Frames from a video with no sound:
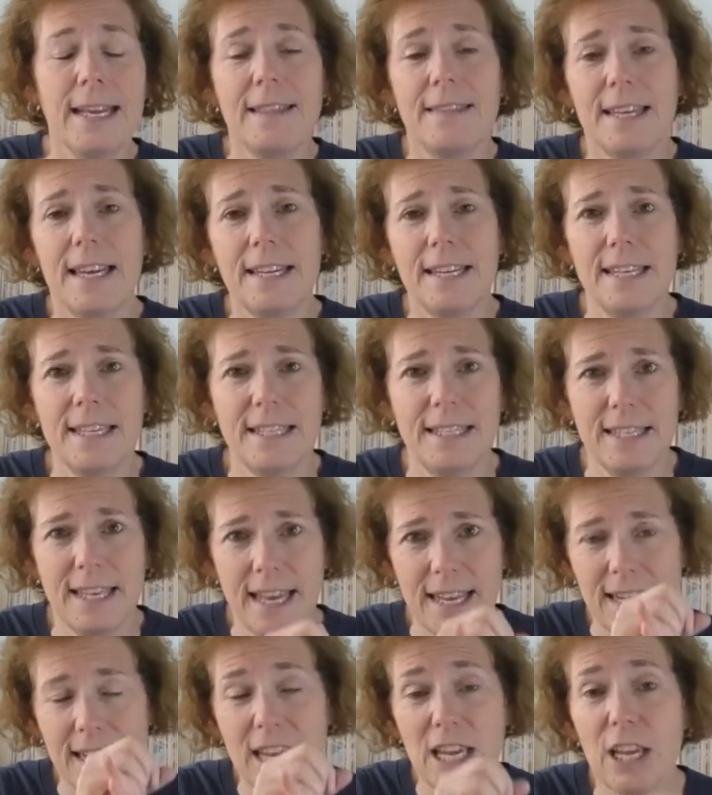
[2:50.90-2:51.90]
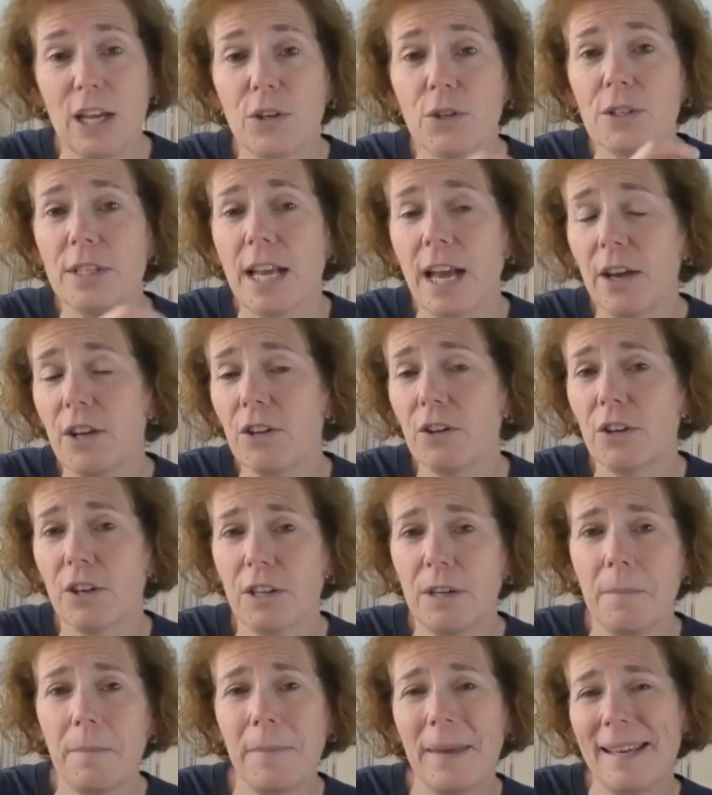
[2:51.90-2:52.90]
Then he said, Here's how you're
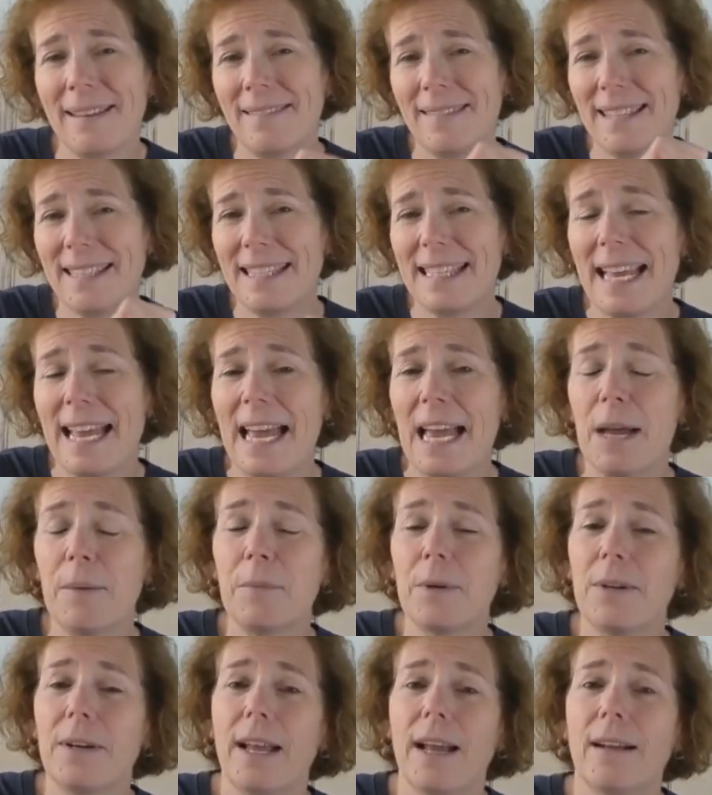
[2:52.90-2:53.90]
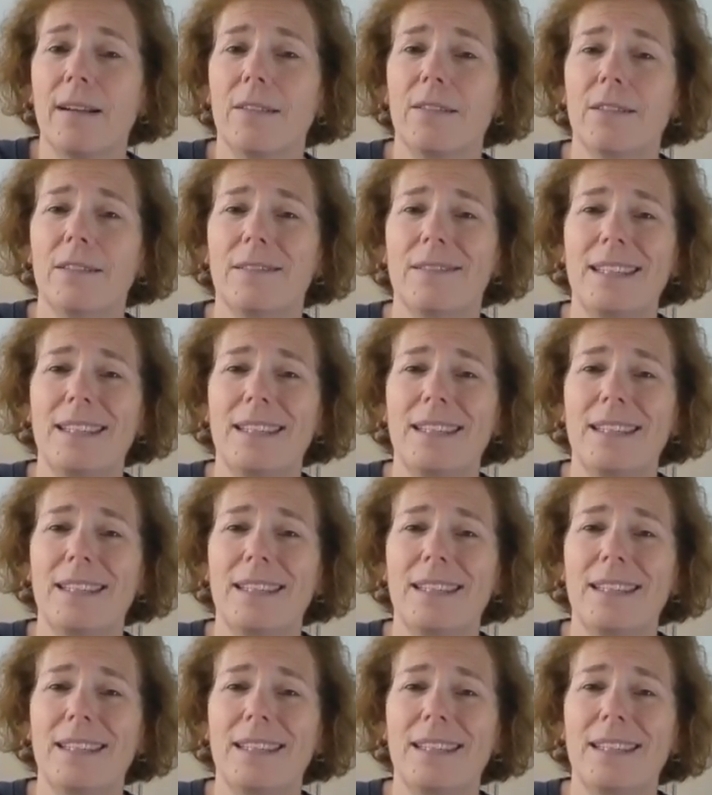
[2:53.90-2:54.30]
going to make the tabernacle.